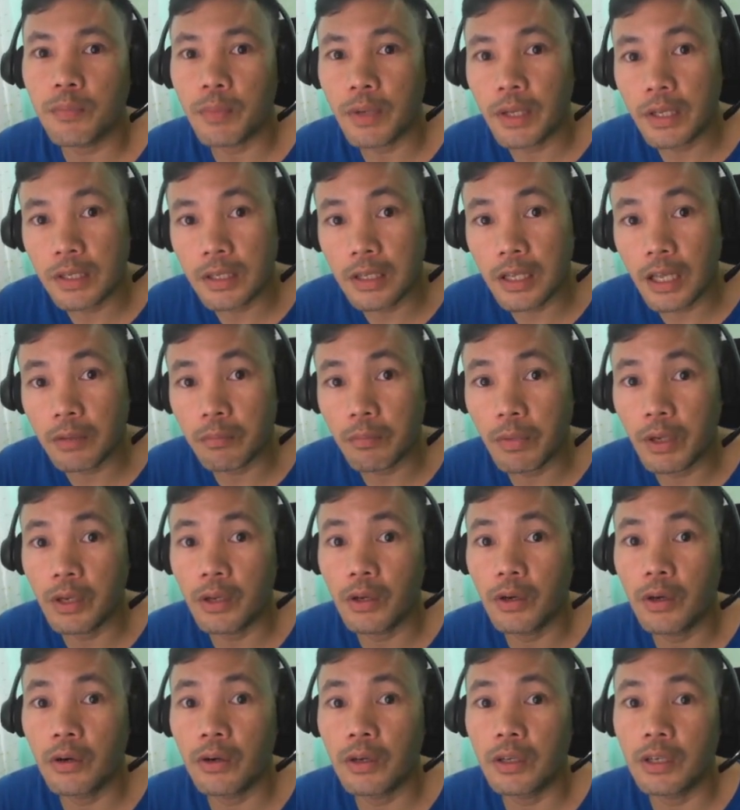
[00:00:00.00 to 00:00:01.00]
please let me
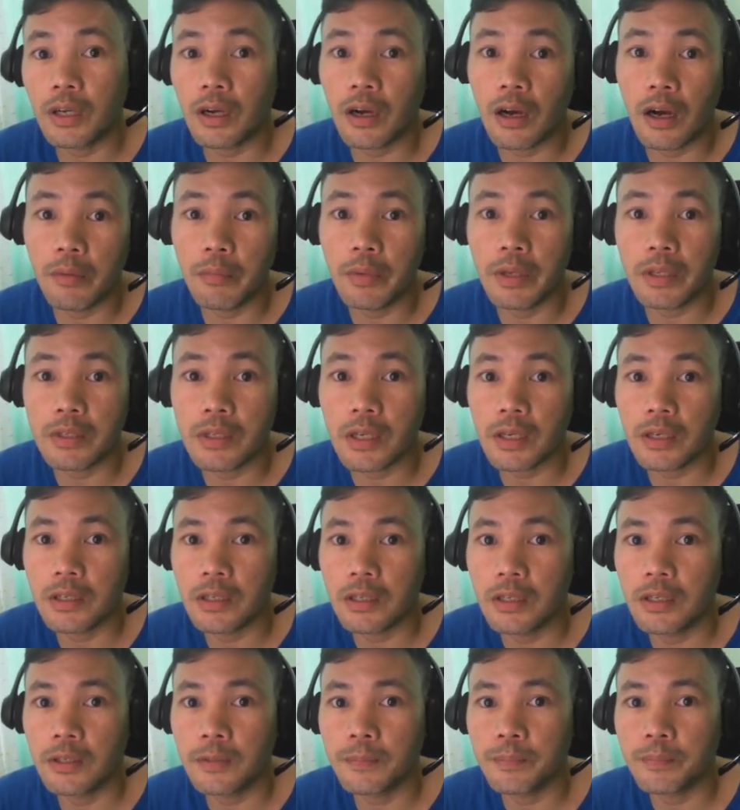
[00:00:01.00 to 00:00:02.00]
know in the comment
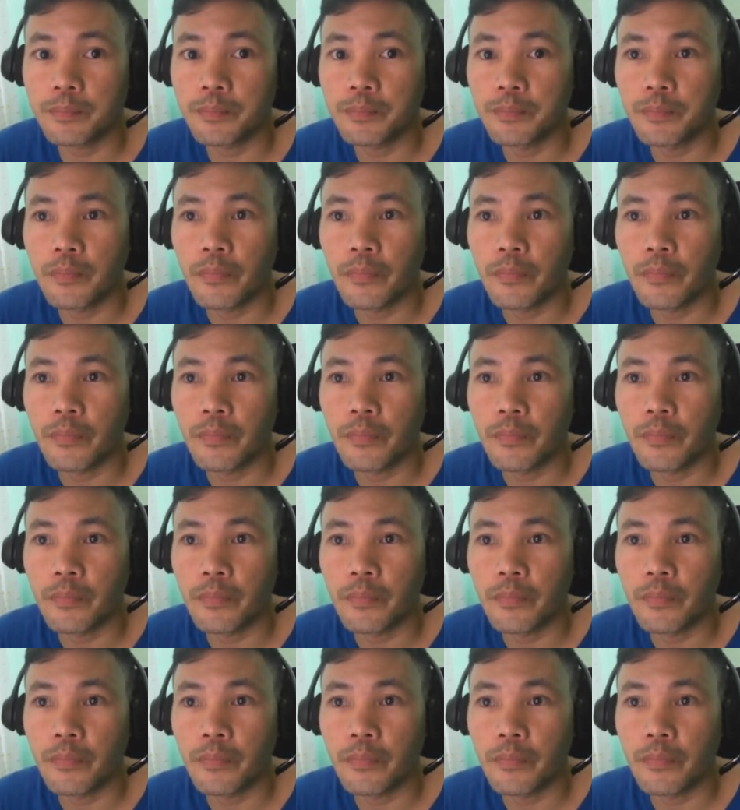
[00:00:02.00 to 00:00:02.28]
section.